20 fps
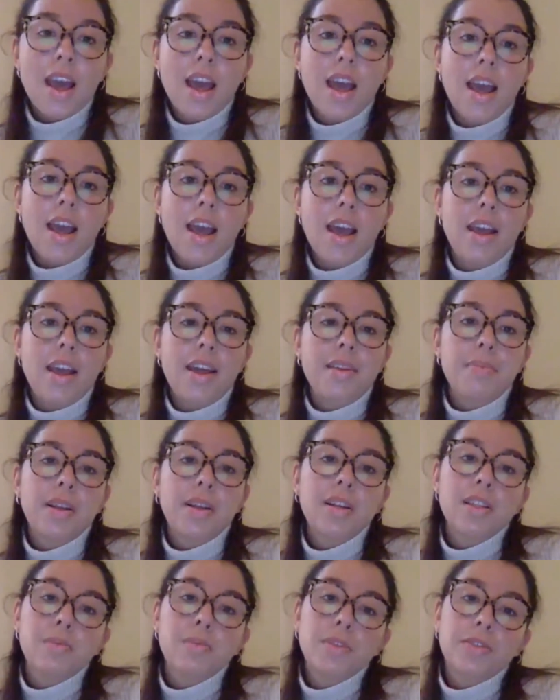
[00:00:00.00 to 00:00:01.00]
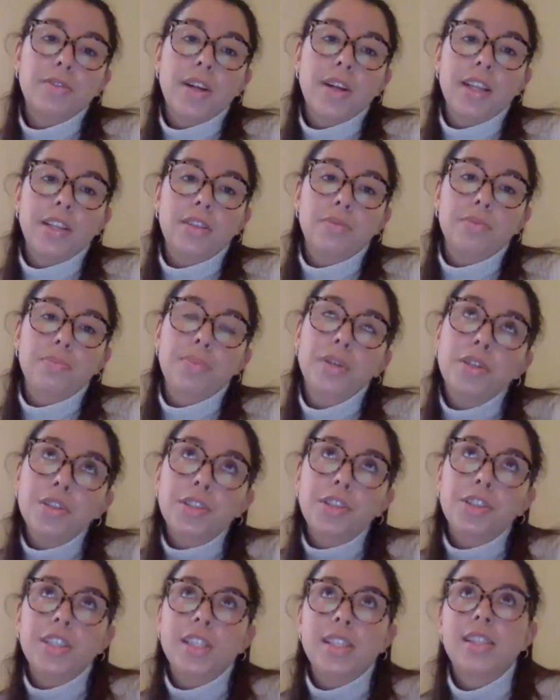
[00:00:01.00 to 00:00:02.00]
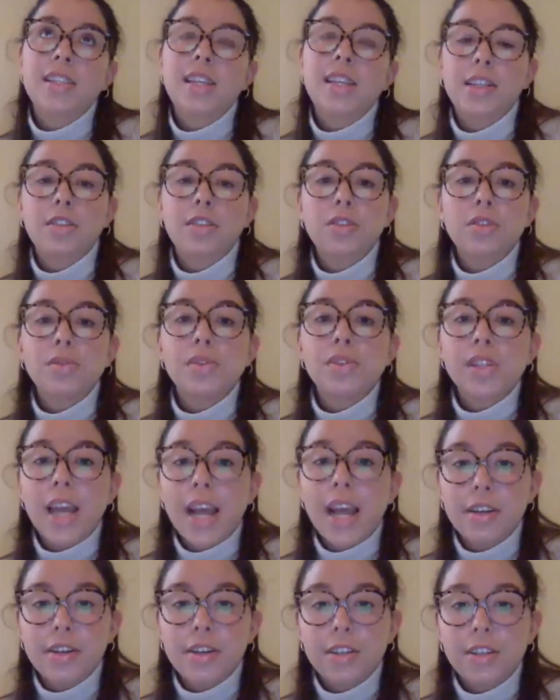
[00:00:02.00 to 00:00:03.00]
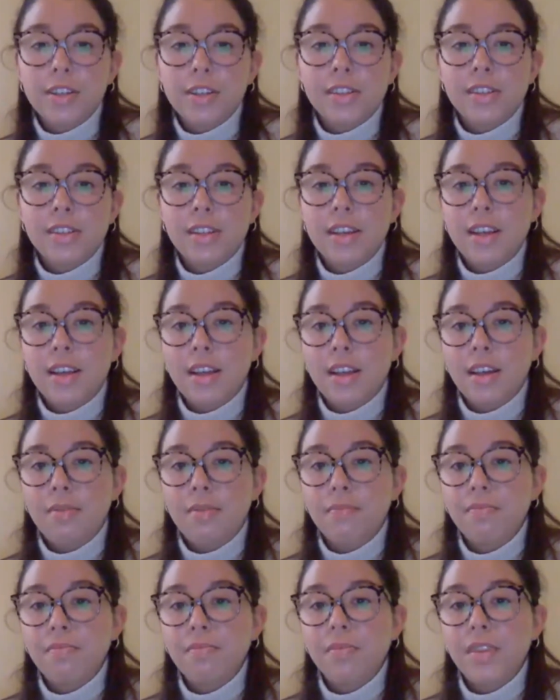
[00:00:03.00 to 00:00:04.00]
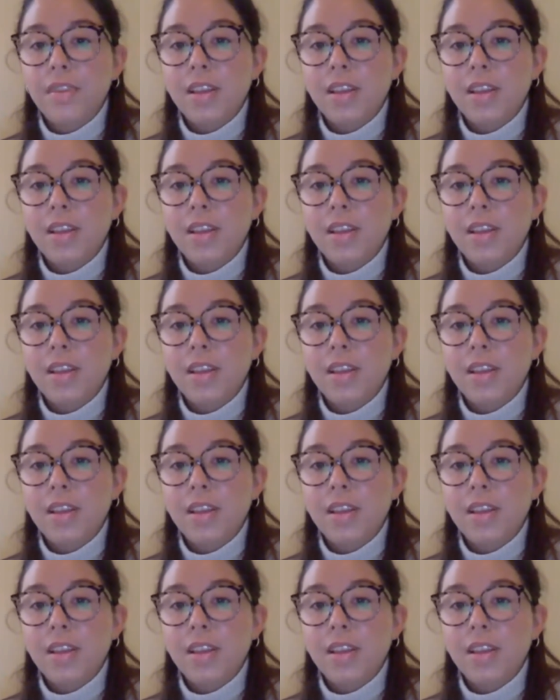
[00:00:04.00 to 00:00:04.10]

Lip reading: And because we try to push and set new standards in